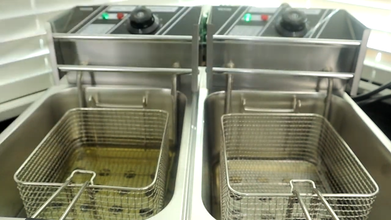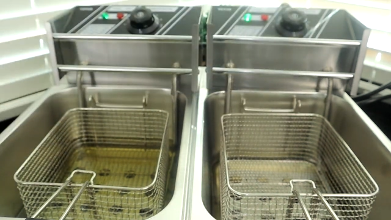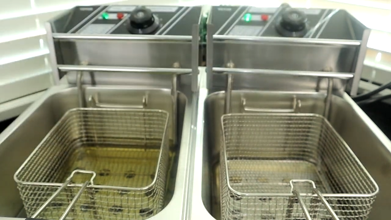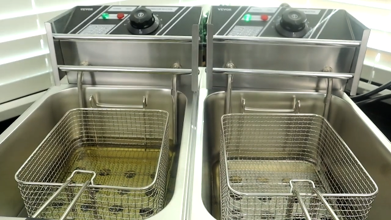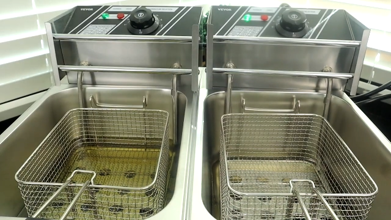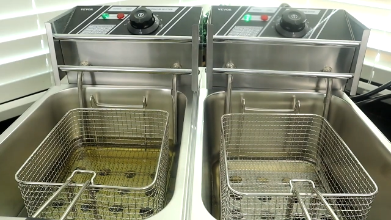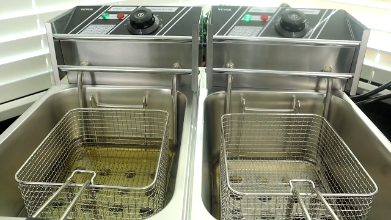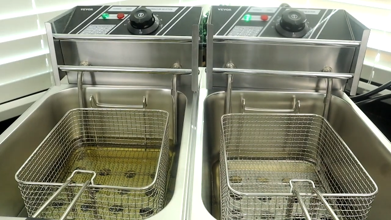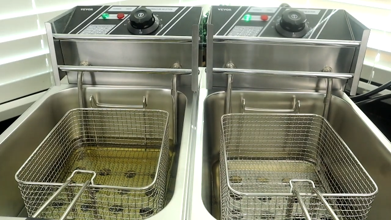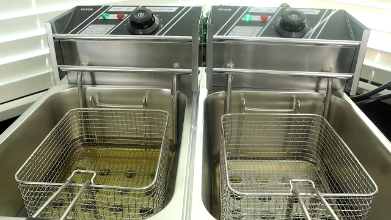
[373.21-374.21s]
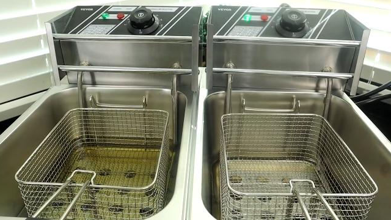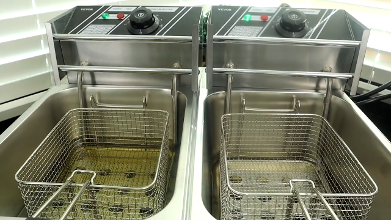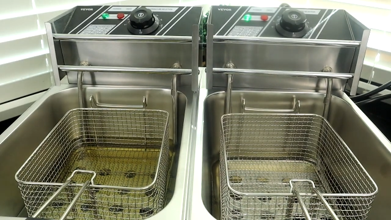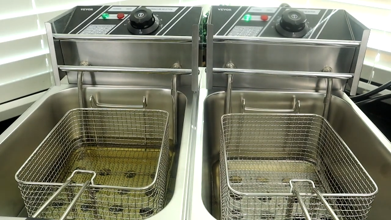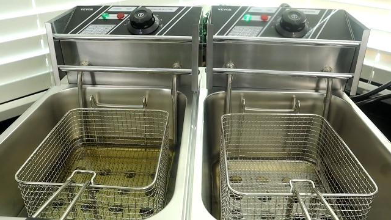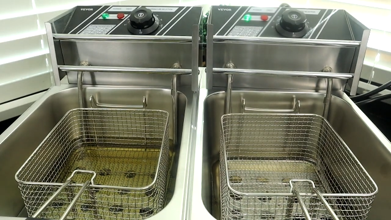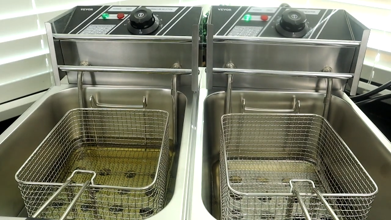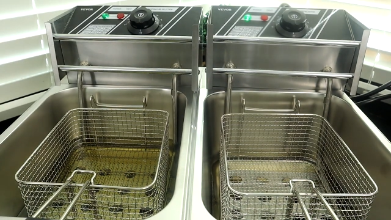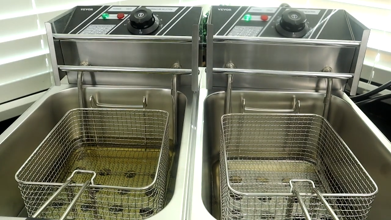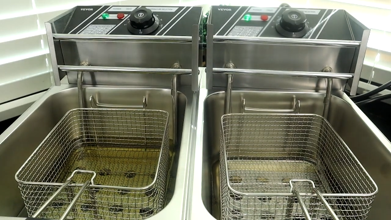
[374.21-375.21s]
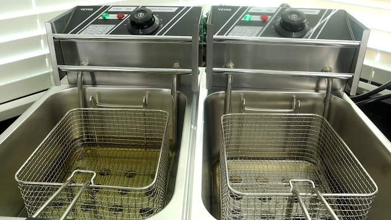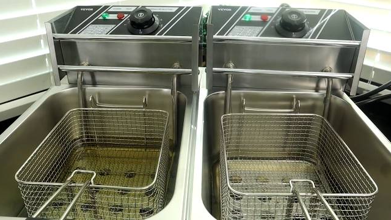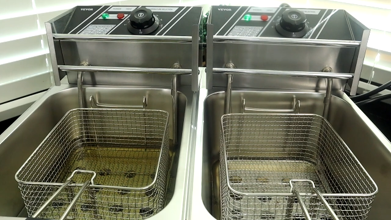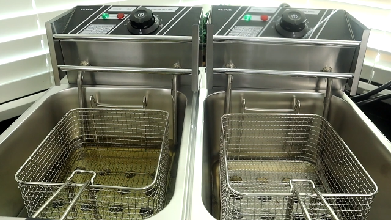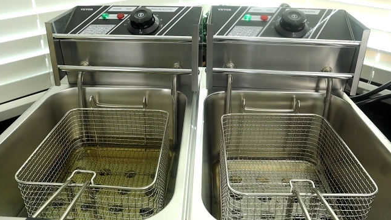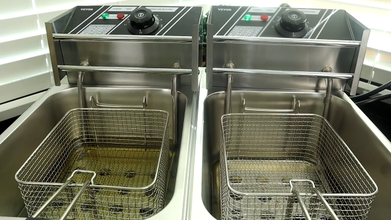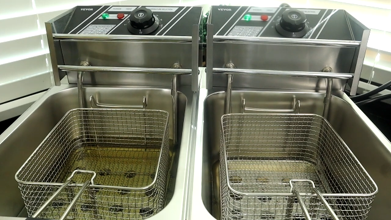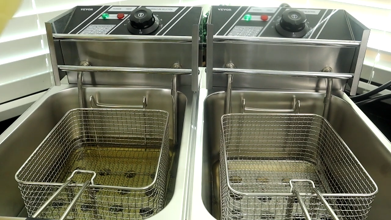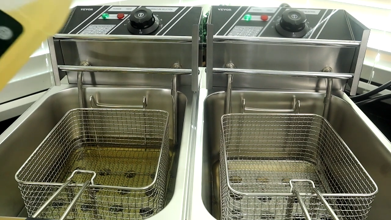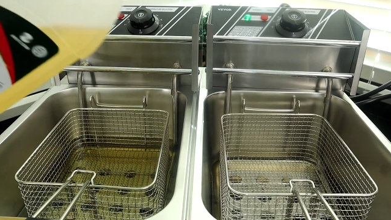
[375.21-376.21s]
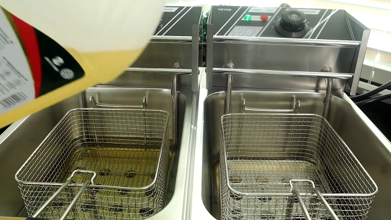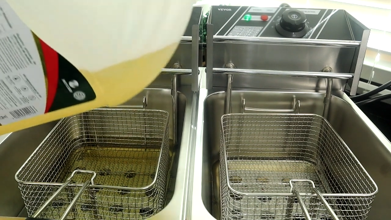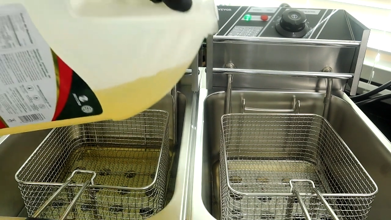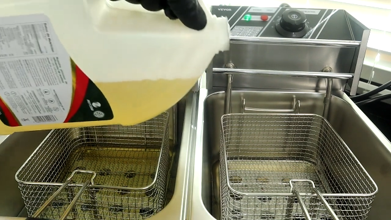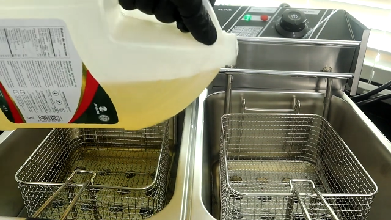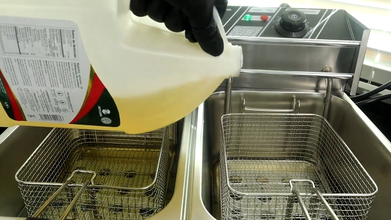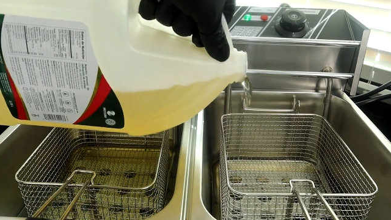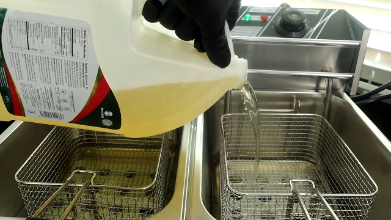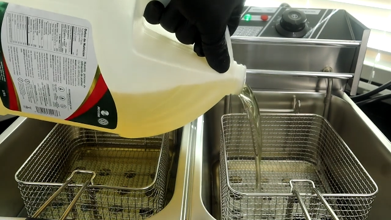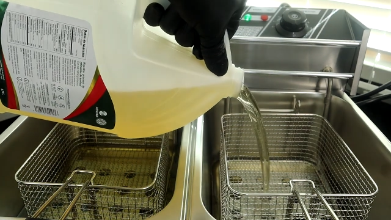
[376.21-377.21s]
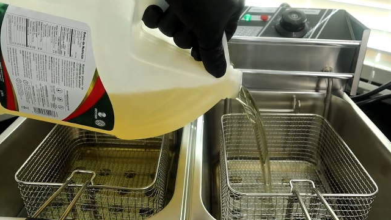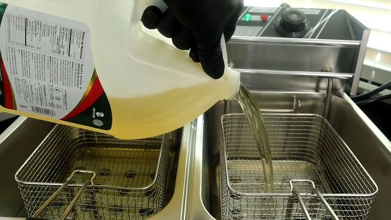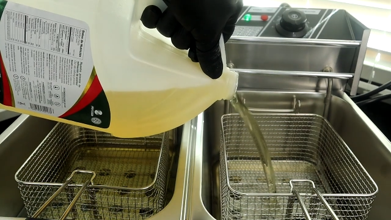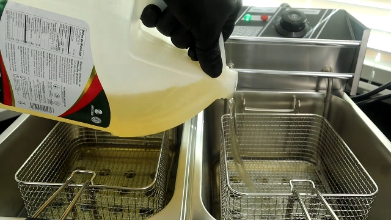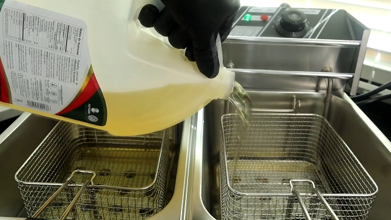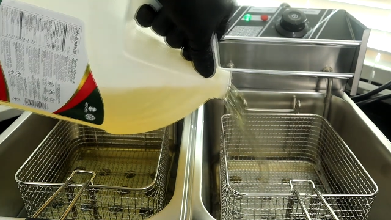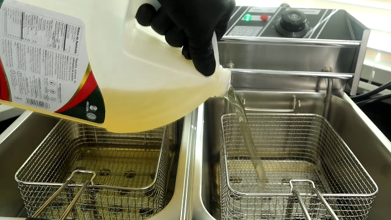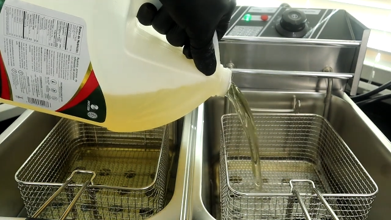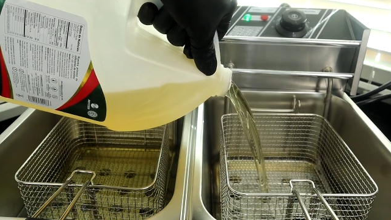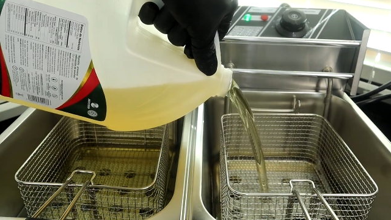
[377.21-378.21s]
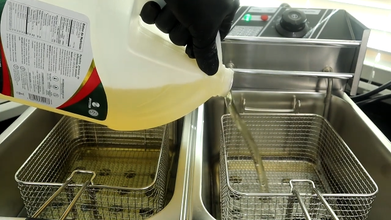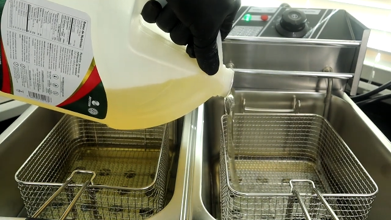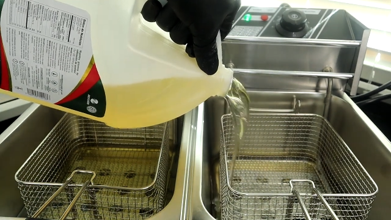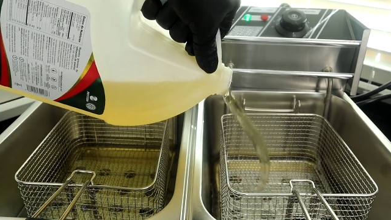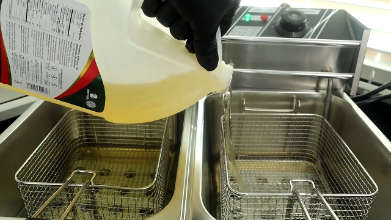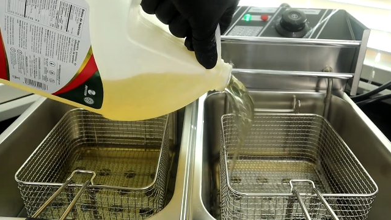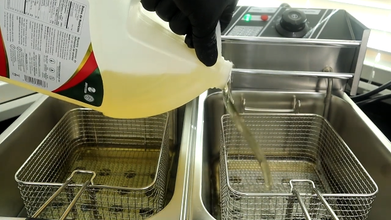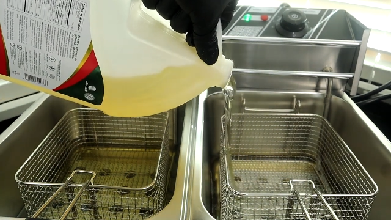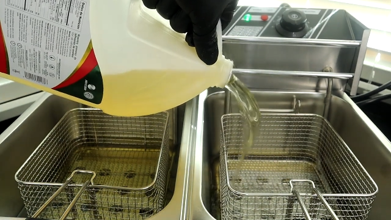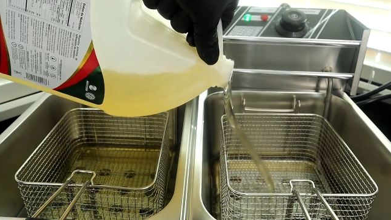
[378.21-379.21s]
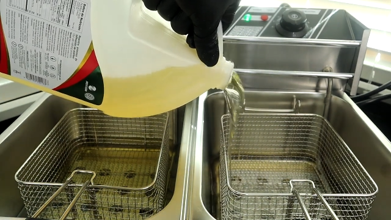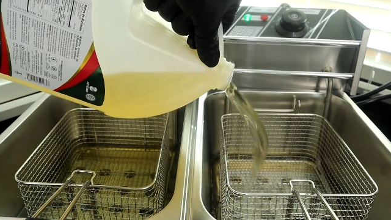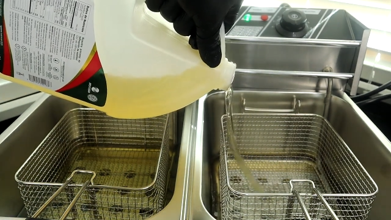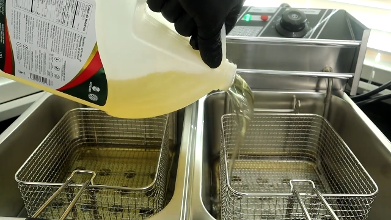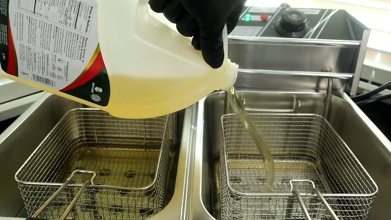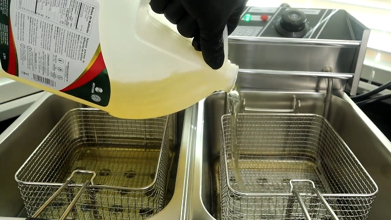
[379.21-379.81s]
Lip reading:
No face is visible, so there are no lips to read.